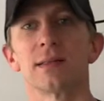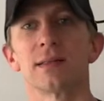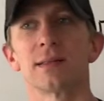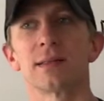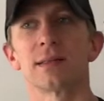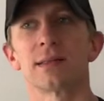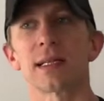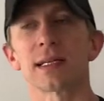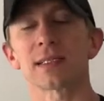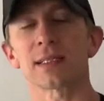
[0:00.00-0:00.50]

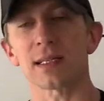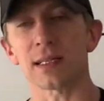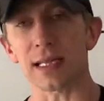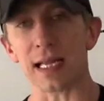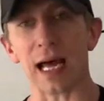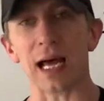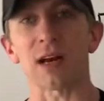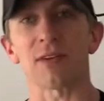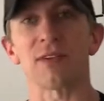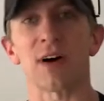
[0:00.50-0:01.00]
That's a
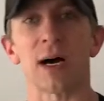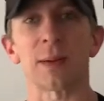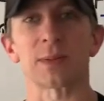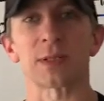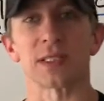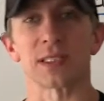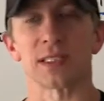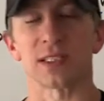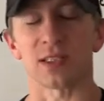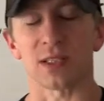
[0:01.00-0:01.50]
lot of
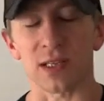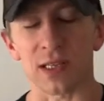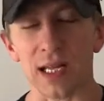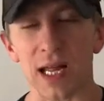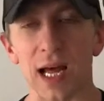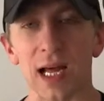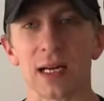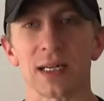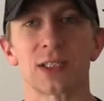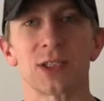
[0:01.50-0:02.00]
options, it's a
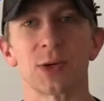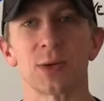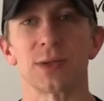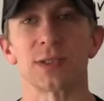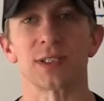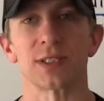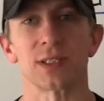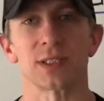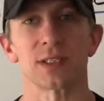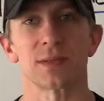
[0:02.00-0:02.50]
lot of
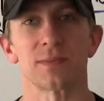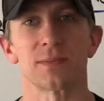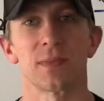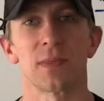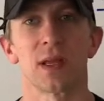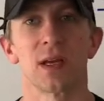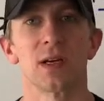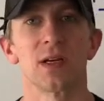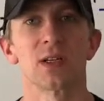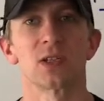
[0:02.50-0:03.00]
choices.
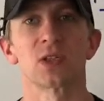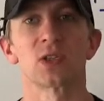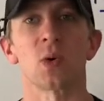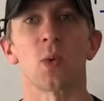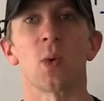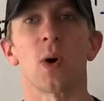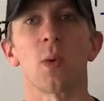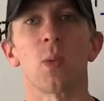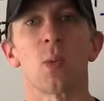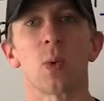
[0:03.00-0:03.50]
So
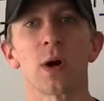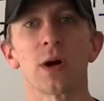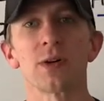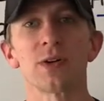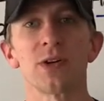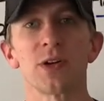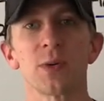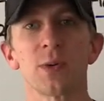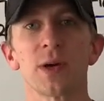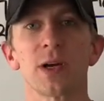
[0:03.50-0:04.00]
what we're
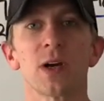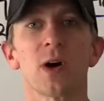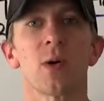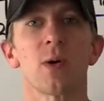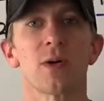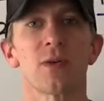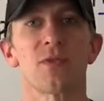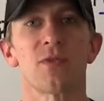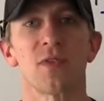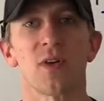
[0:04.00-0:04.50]
doing
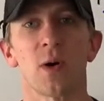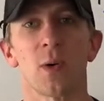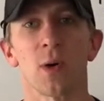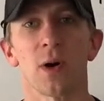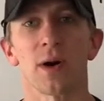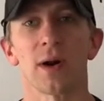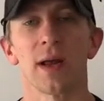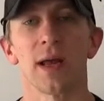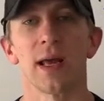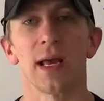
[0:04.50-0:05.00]
going
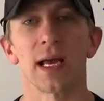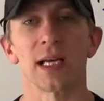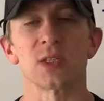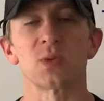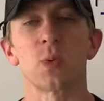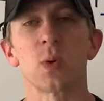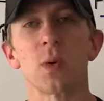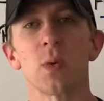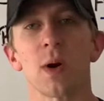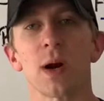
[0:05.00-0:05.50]
forward is
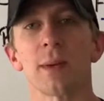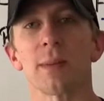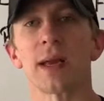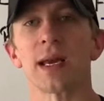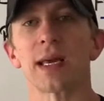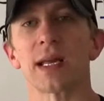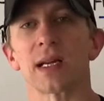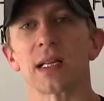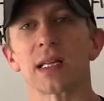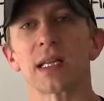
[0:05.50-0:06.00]
we want to
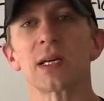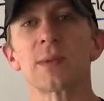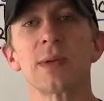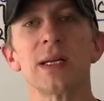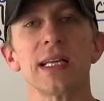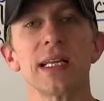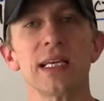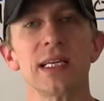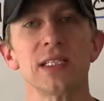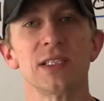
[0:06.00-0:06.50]
make it a little
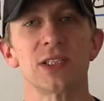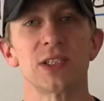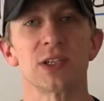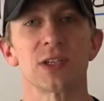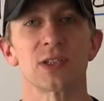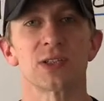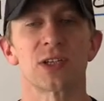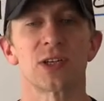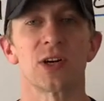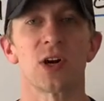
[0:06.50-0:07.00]
bit easier
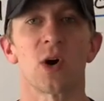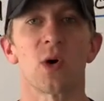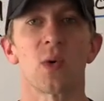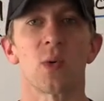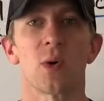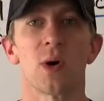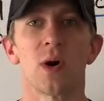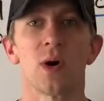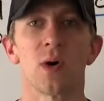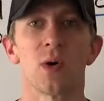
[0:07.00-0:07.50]
to know
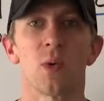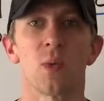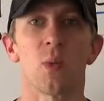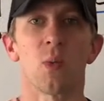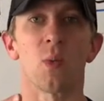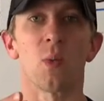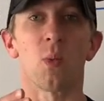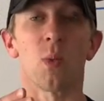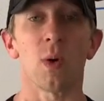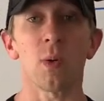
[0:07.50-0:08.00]

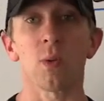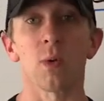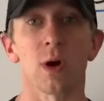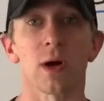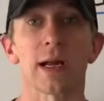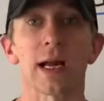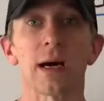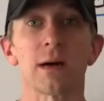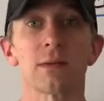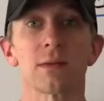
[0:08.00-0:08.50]
what
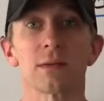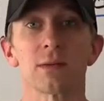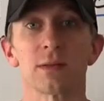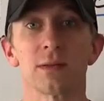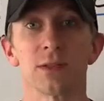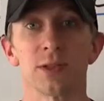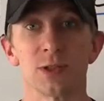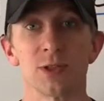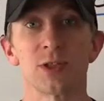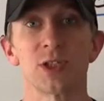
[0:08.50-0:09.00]
workout
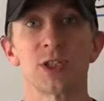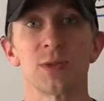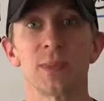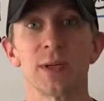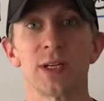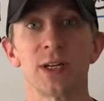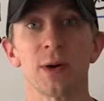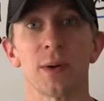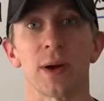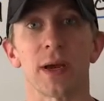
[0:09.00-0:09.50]
you should be
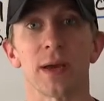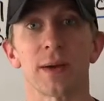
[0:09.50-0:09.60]
doing.